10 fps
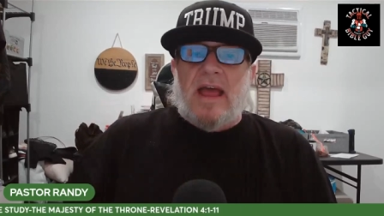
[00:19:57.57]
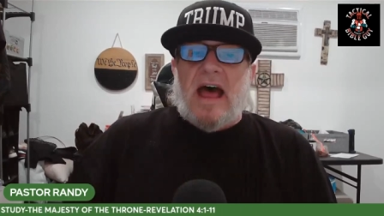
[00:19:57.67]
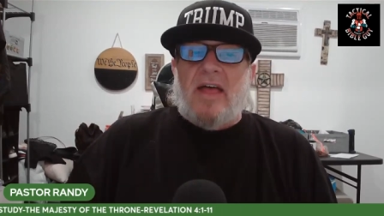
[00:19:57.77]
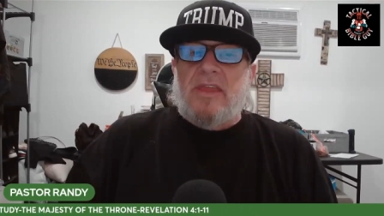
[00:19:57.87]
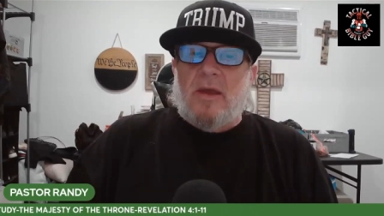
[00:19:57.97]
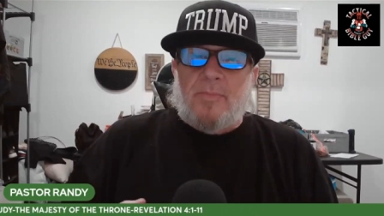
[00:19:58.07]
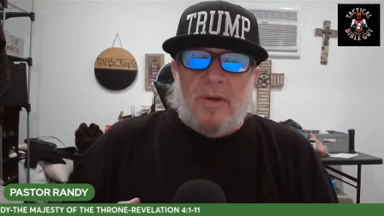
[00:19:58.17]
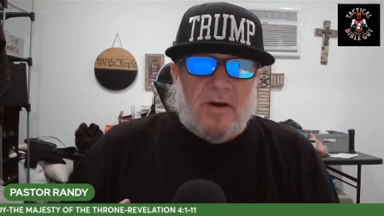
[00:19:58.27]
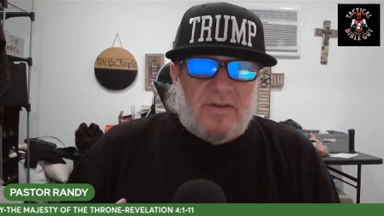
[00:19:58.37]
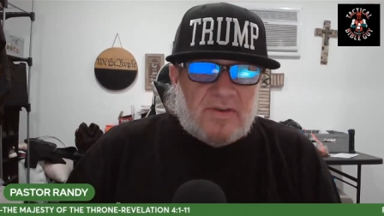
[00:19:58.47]
had the
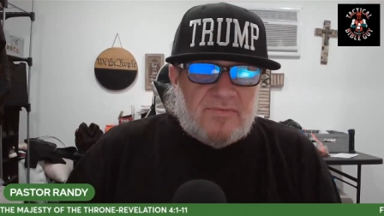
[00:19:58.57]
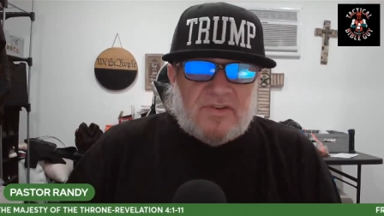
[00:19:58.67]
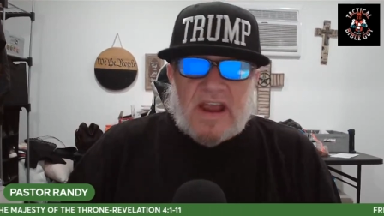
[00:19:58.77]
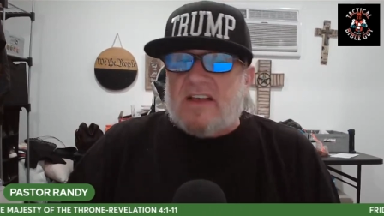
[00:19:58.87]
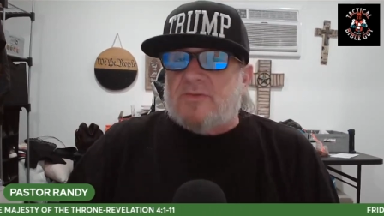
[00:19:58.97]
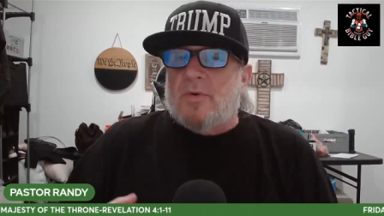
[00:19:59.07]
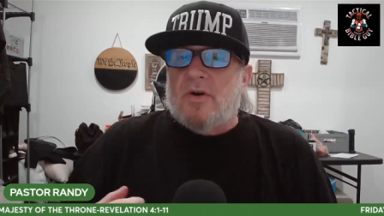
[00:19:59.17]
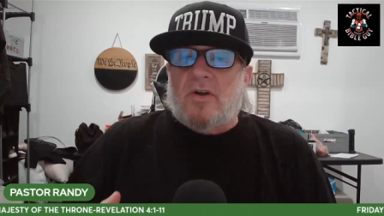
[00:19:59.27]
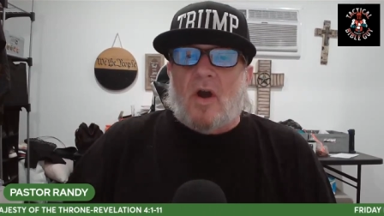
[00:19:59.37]
appearance of jasper and